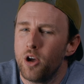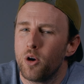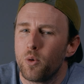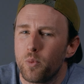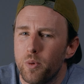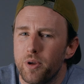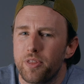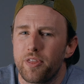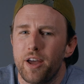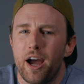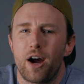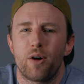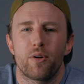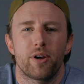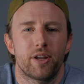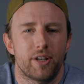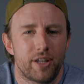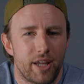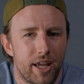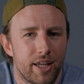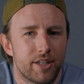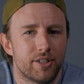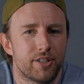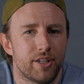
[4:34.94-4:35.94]
without an
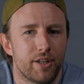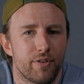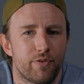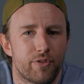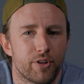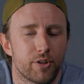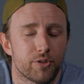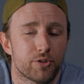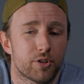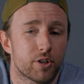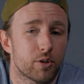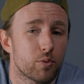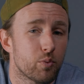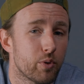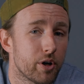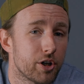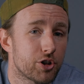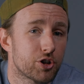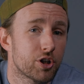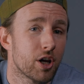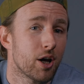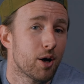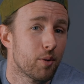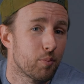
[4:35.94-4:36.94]
ND filter,
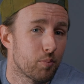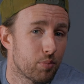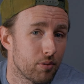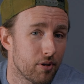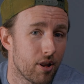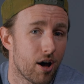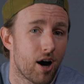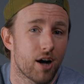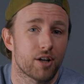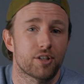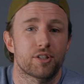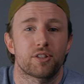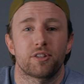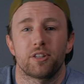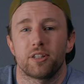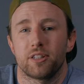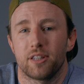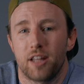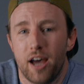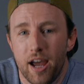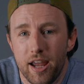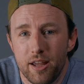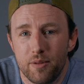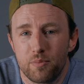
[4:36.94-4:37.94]
which blocks the
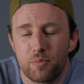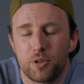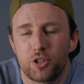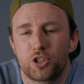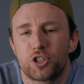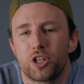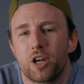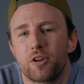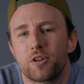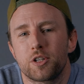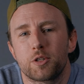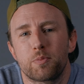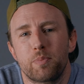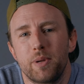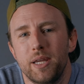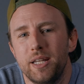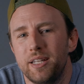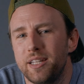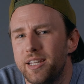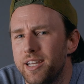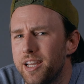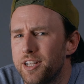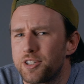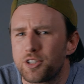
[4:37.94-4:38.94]
light, the shutter speed
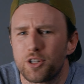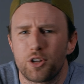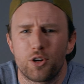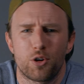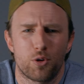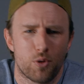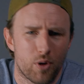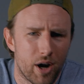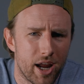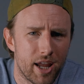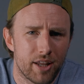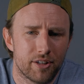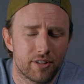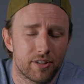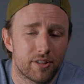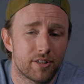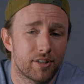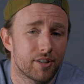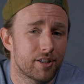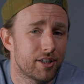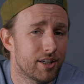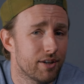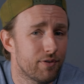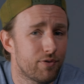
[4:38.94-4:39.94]
gets cranked to
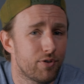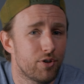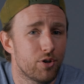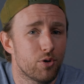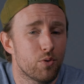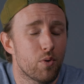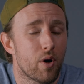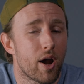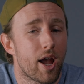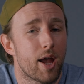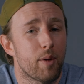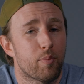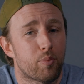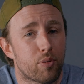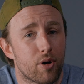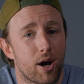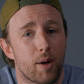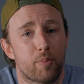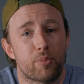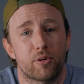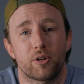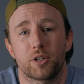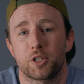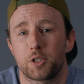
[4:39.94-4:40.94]
give you a
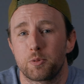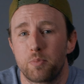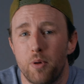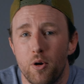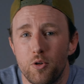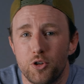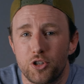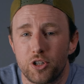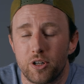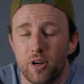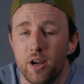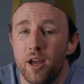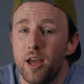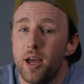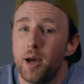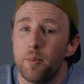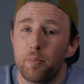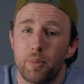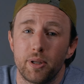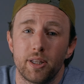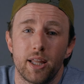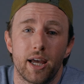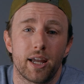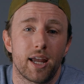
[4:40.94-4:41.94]
proper exposure.
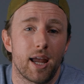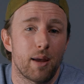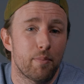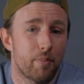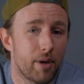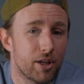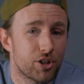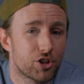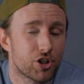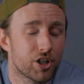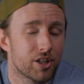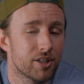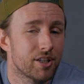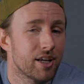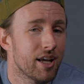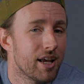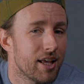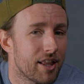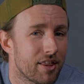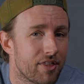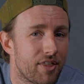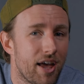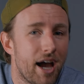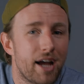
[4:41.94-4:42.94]
But like I mentioned,
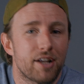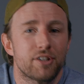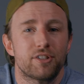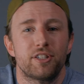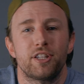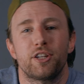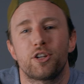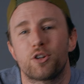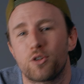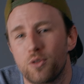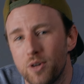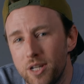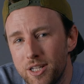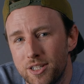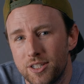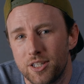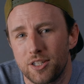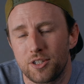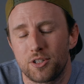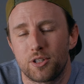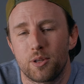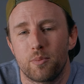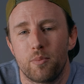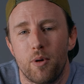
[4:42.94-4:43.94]
that
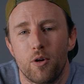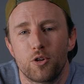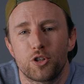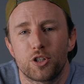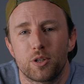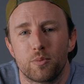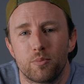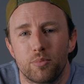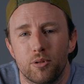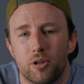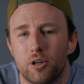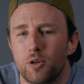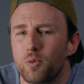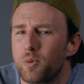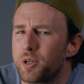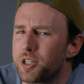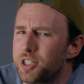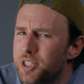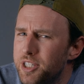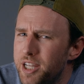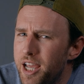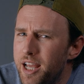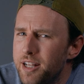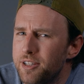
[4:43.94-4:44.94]
decreases the motion blur, which
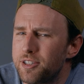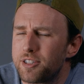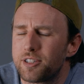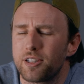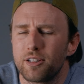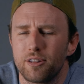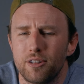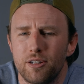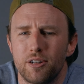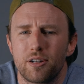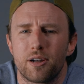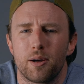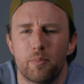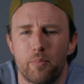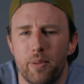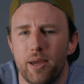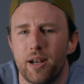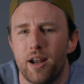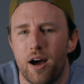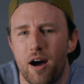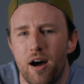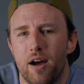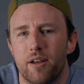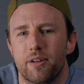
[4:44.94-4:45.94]
tends to look a bit
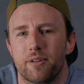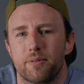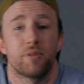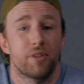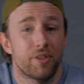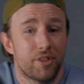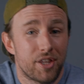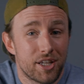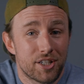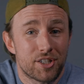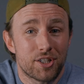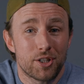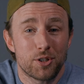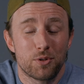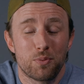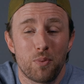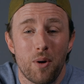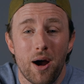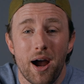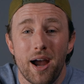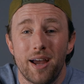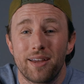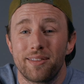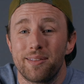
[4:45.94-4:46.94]
odd. This is
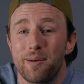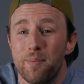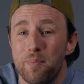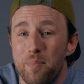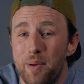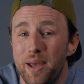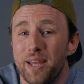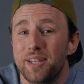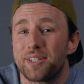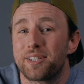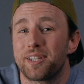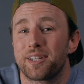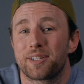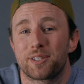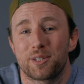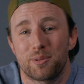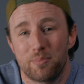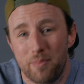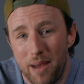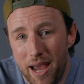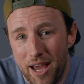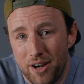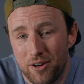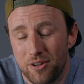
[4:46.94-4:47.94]
why the basics
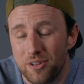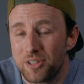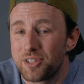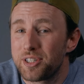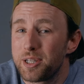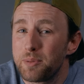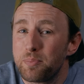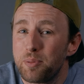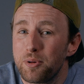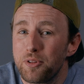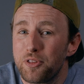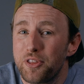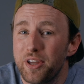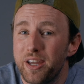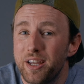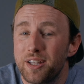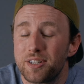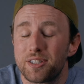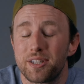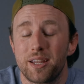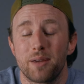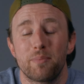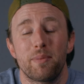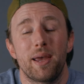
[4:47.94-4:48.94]
matter. Simple
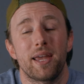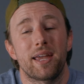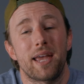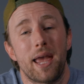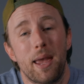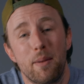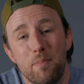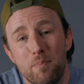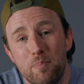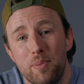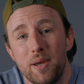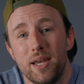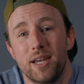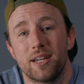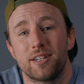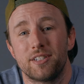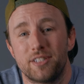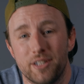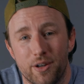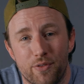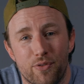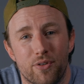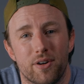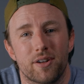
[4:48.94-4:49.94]
things can make a big
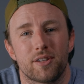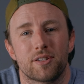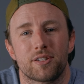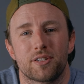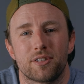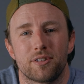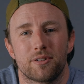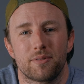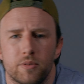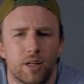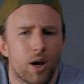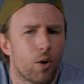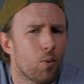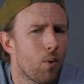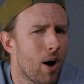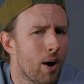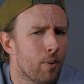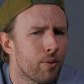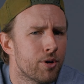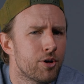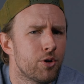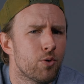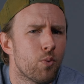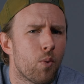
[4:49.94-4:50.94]
difference. Now, why
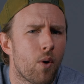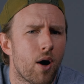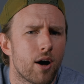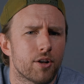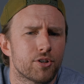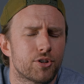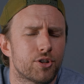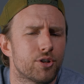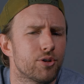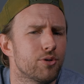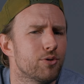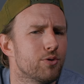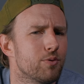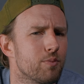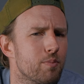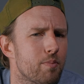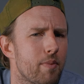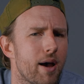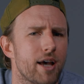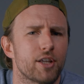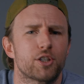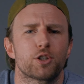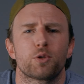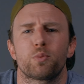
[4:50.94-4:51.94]
would you want to
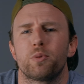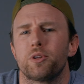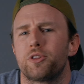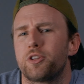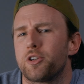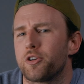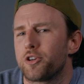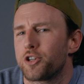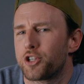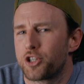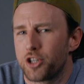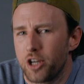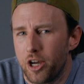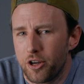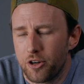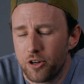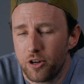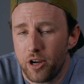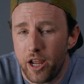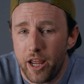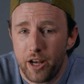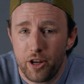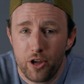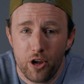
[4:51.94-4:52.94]
mess with your shutter
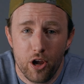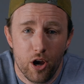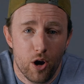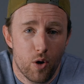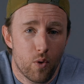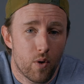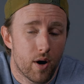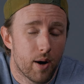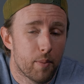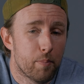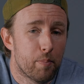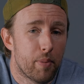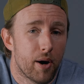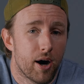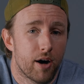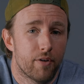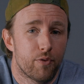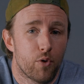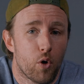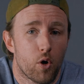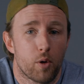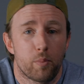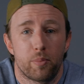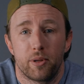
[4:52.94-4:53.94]
and go
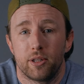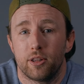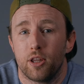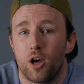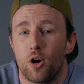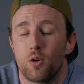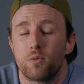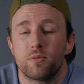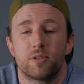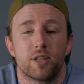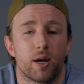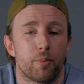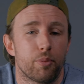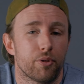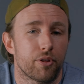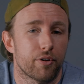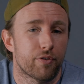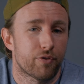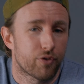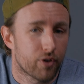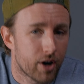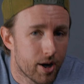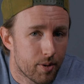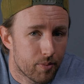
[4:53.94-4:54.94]
above or below double the
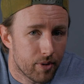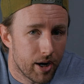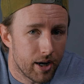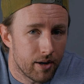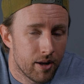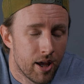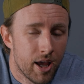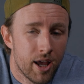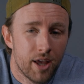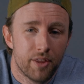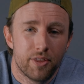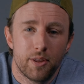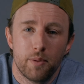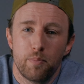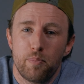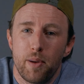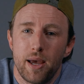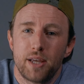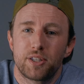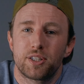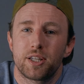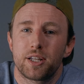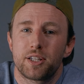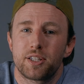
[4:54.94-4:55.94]
frame rate? The
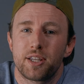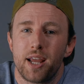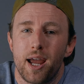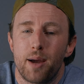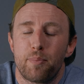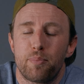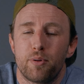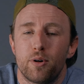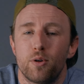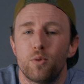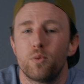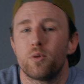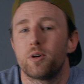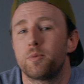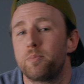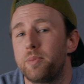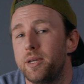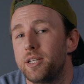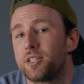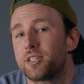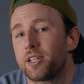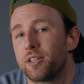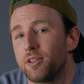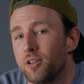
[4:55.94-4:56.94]
best example would be
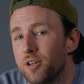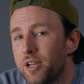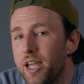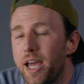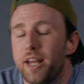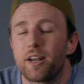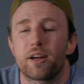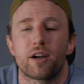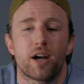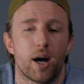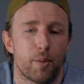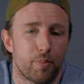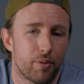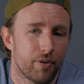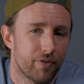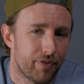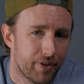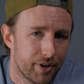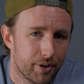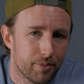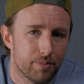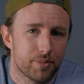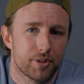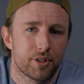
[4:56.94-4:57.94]
to look at a couple
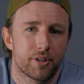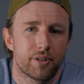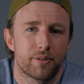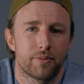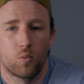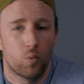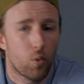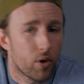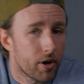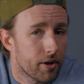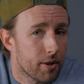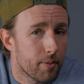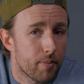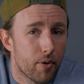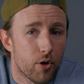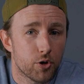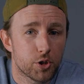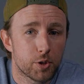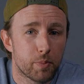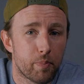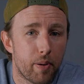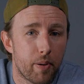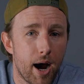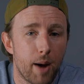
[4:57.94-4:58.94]
films. One of the
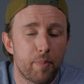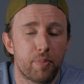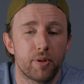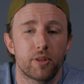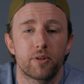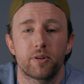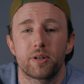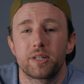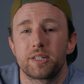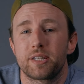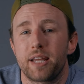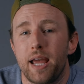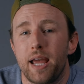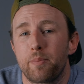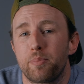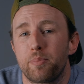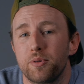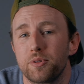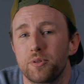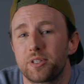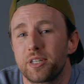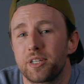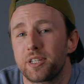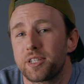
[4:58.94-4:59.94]
most popular
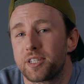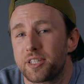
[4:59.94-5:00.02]
examples is